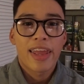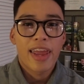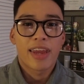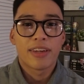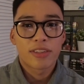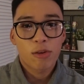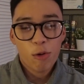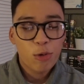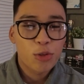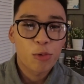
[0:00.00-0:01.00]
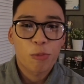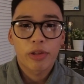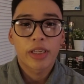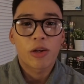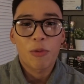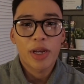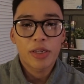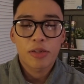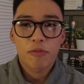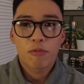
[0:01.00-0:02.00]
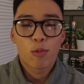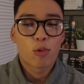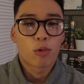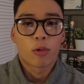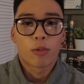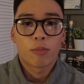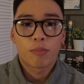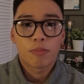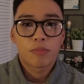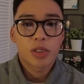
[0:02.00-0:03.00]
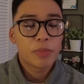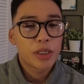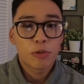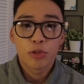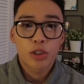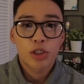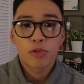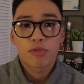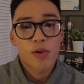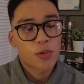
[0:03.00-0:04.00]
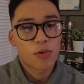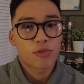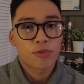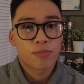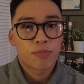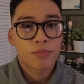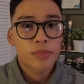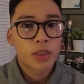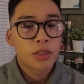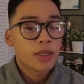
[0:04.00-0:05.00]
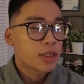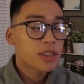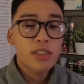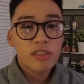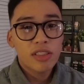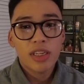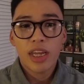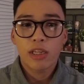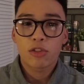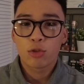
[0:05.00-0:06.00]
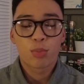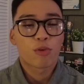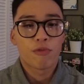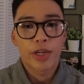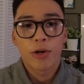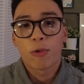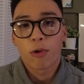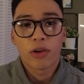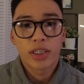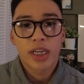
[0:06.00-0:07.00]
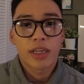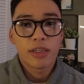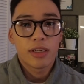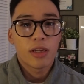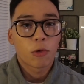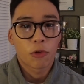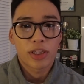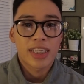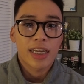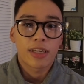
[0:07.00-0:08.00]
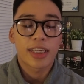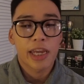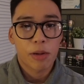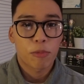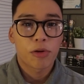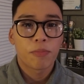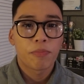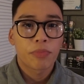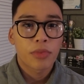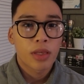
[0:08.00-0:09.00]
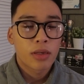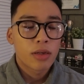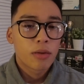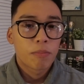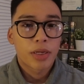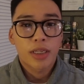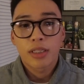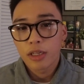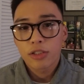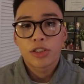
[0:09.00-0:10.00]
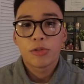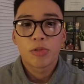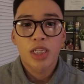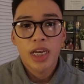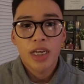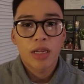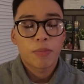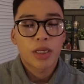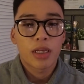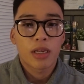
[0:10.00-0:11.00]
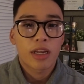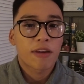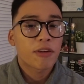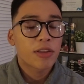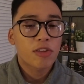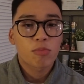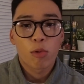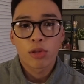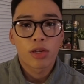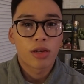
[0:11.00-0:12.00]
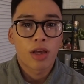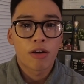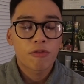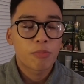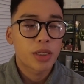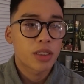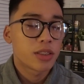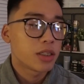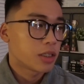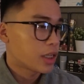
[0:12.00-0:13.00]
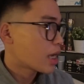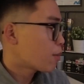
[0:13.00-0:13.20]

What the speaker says: And it's also really great for somebody who just shoots photos. This isn't a super video orientated camera, but it does shoot 1080p, and I find that's more than enough because the